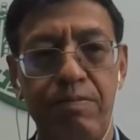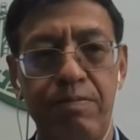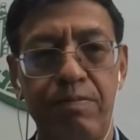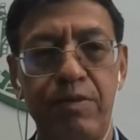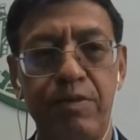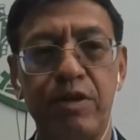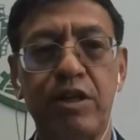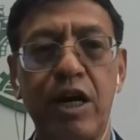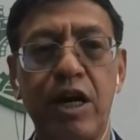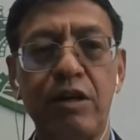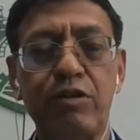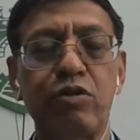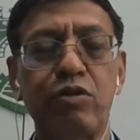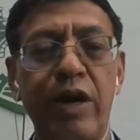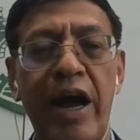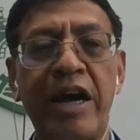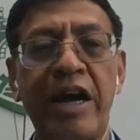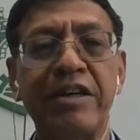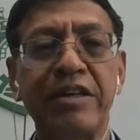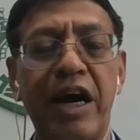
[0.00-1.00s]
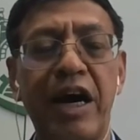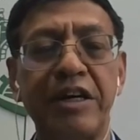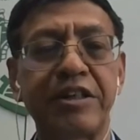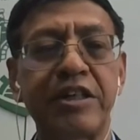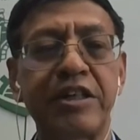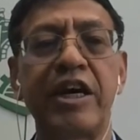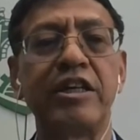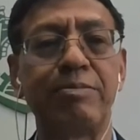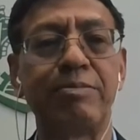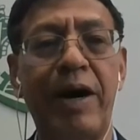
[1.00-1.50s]
You've got to analyze
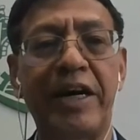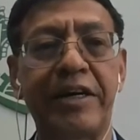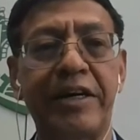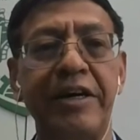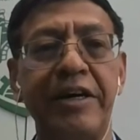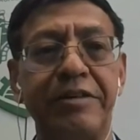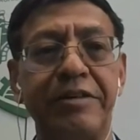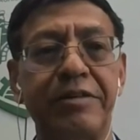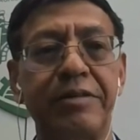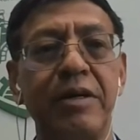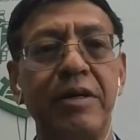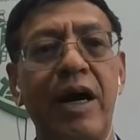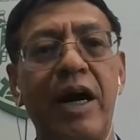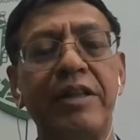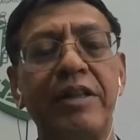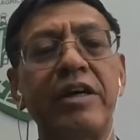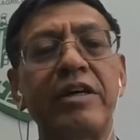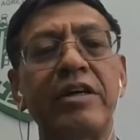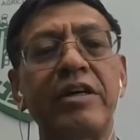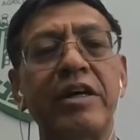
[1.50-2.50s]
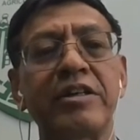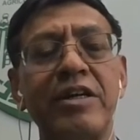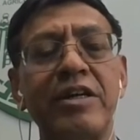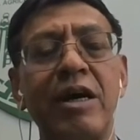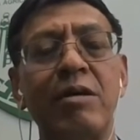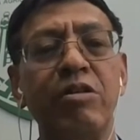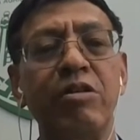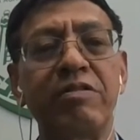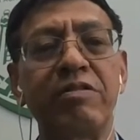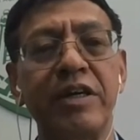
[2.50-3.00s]
case by case. I think in
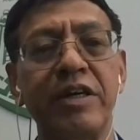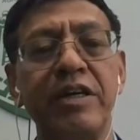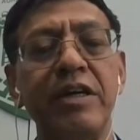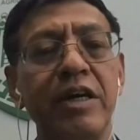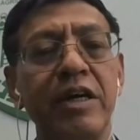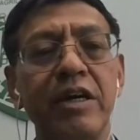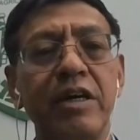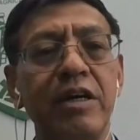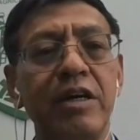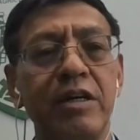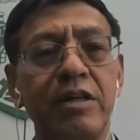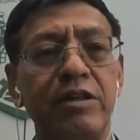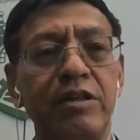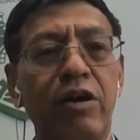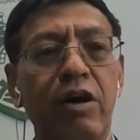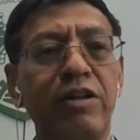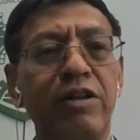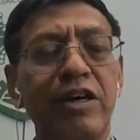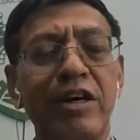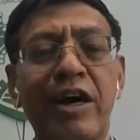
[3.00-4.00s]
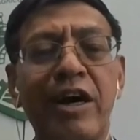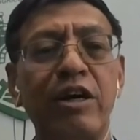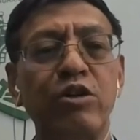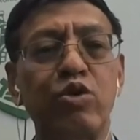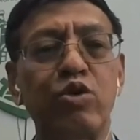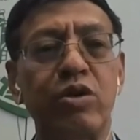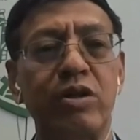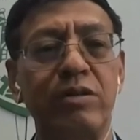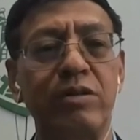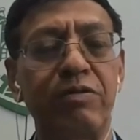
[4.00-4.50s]
some of the northern
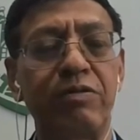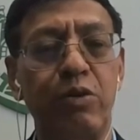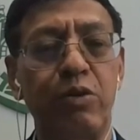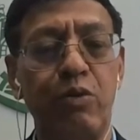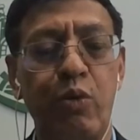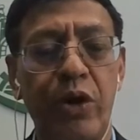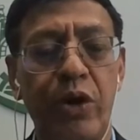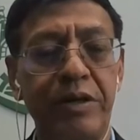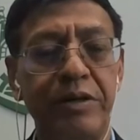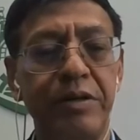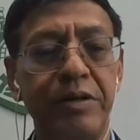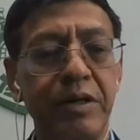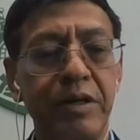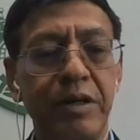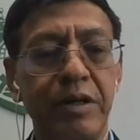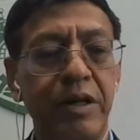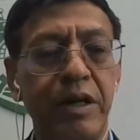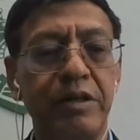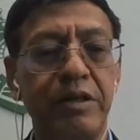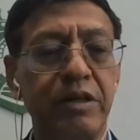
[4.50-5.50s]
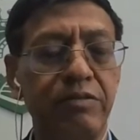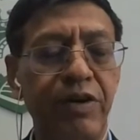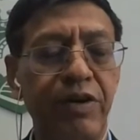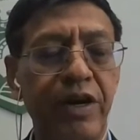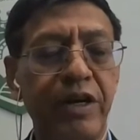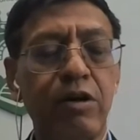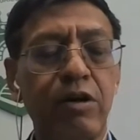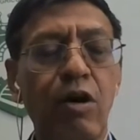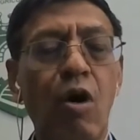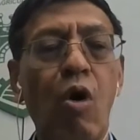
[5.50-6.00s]
countries where it is
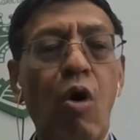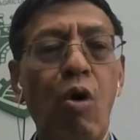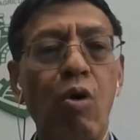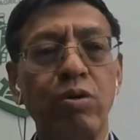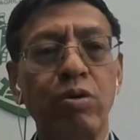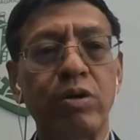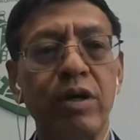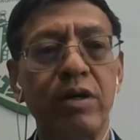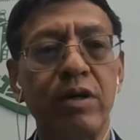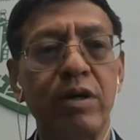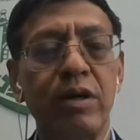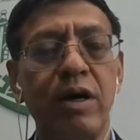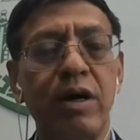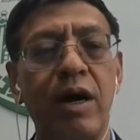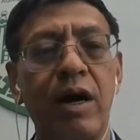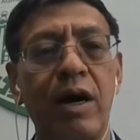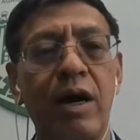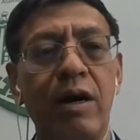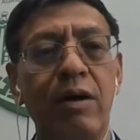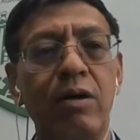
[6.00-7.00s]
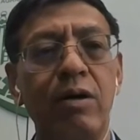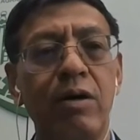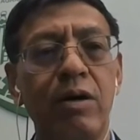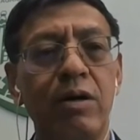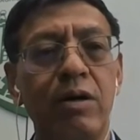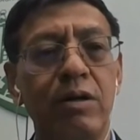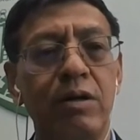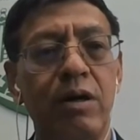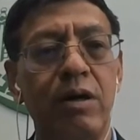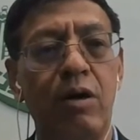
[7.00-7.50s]
very cold,
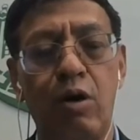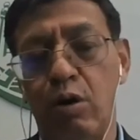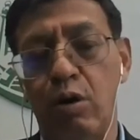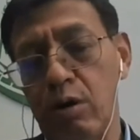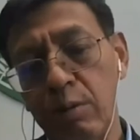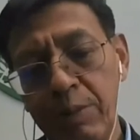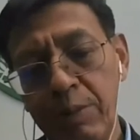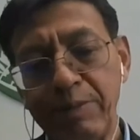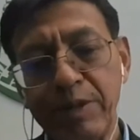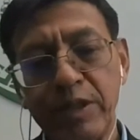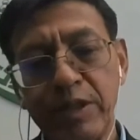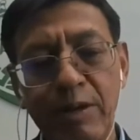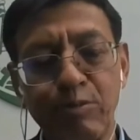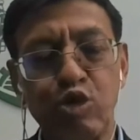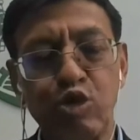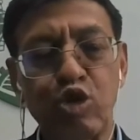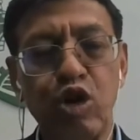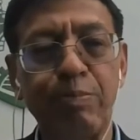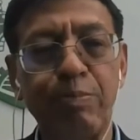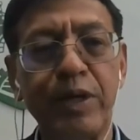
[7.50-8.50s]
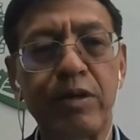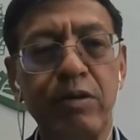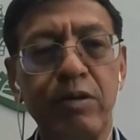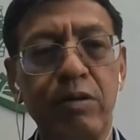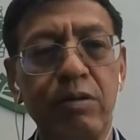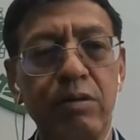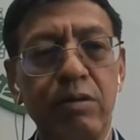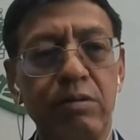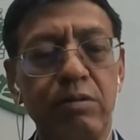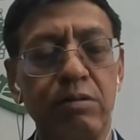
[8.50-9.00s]
or maybe some
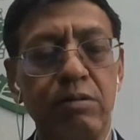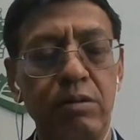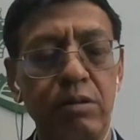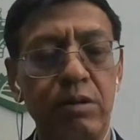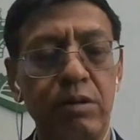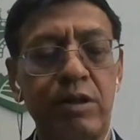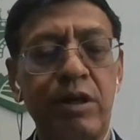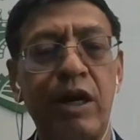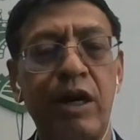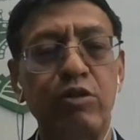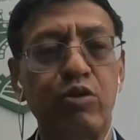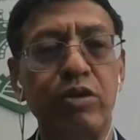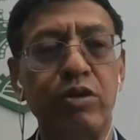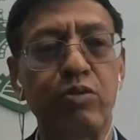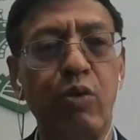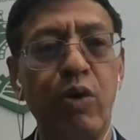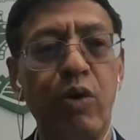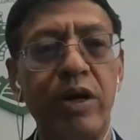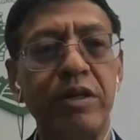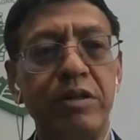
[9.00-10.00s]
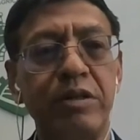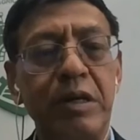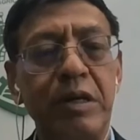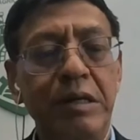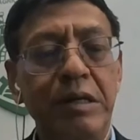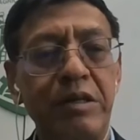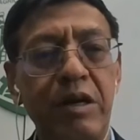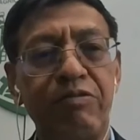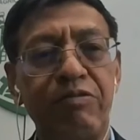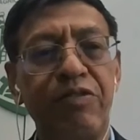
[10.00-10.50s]
tropical countries where
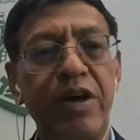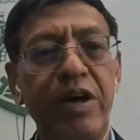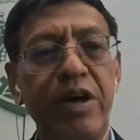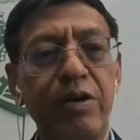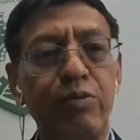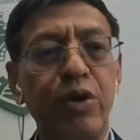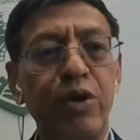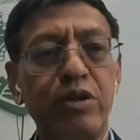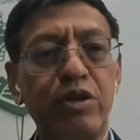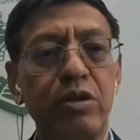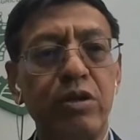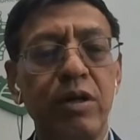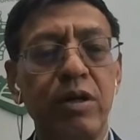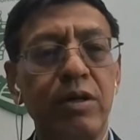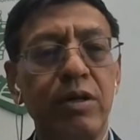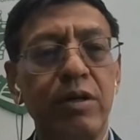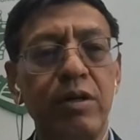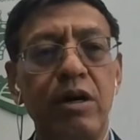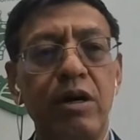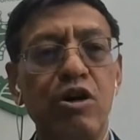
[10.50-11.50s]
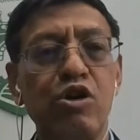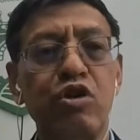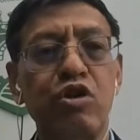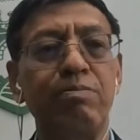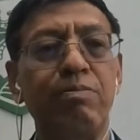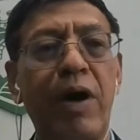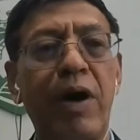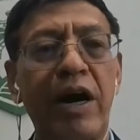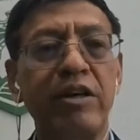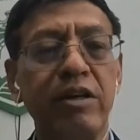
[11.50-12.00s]
you have very rich ocean
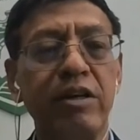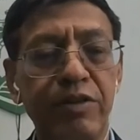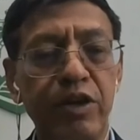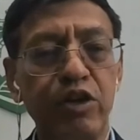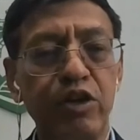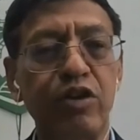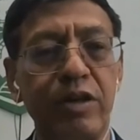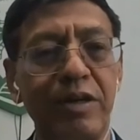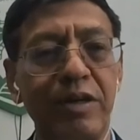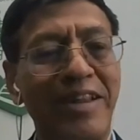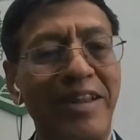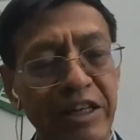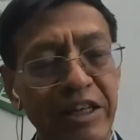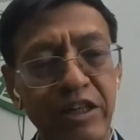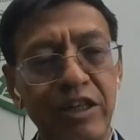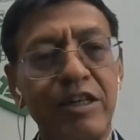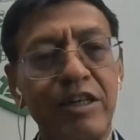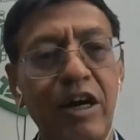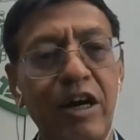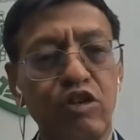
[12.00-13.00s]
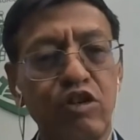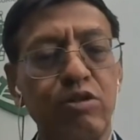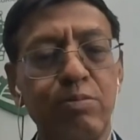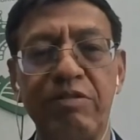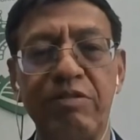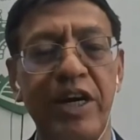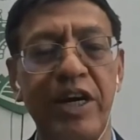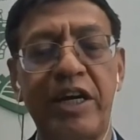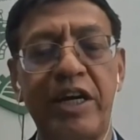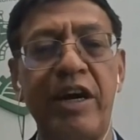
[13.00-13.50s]
biodiversity, then you've got to be
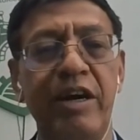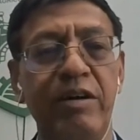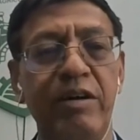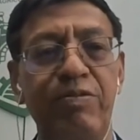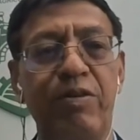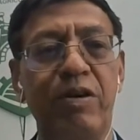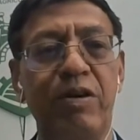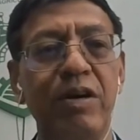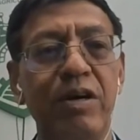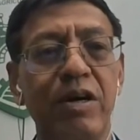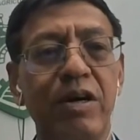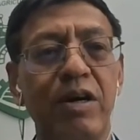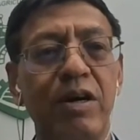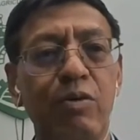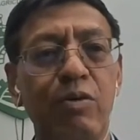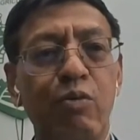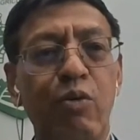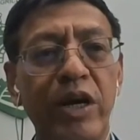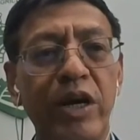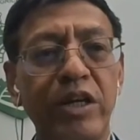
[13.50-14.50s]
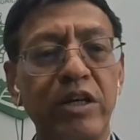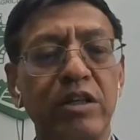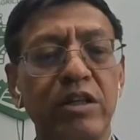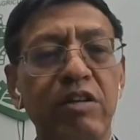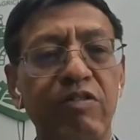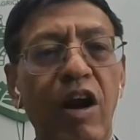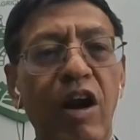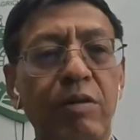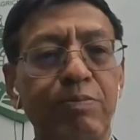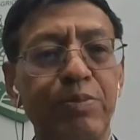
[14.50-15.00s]
very careful when you
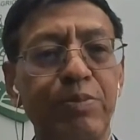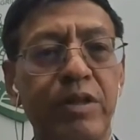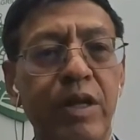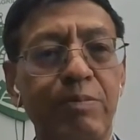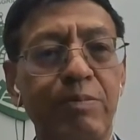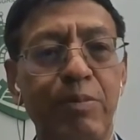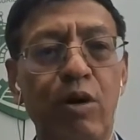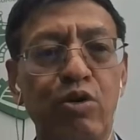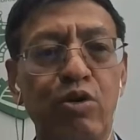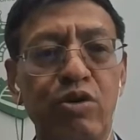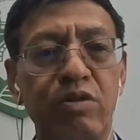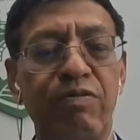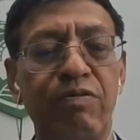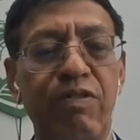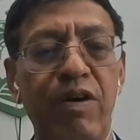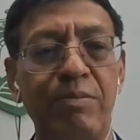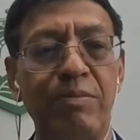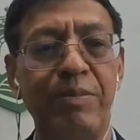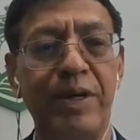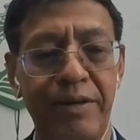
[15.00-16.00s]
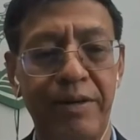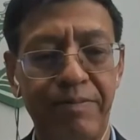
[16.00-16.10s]
develop deep ocean farming.